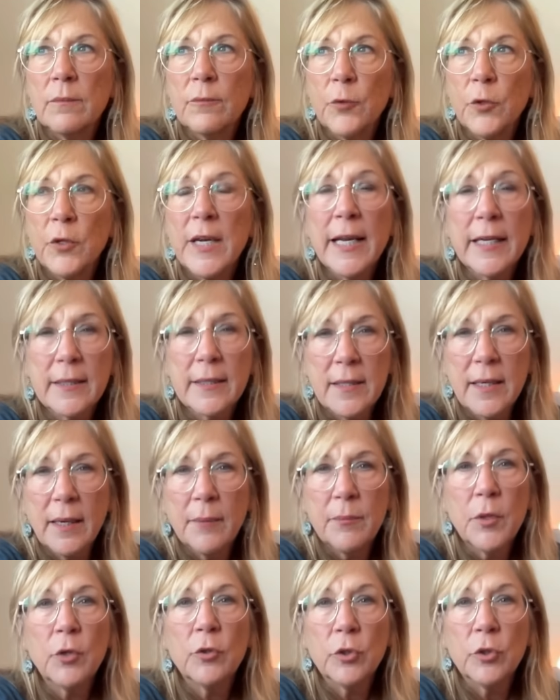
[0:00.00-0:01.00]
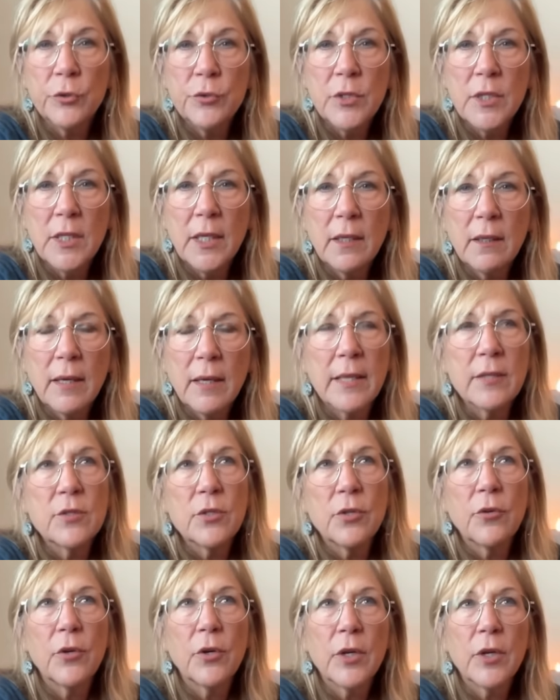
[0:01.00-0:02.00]
for next time. They're losing, and
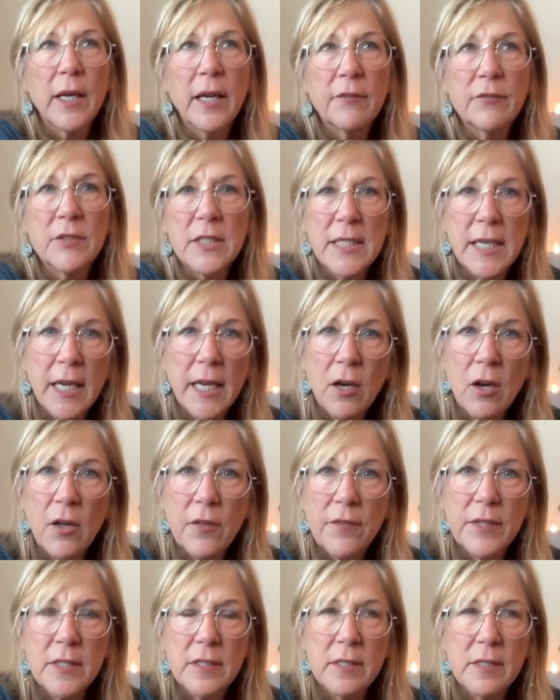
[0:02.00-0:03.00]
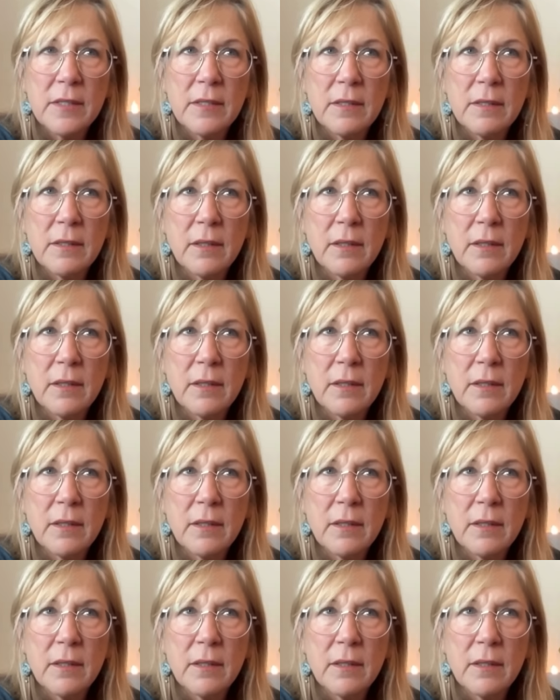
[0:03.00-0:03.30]
so they're going to have to take all this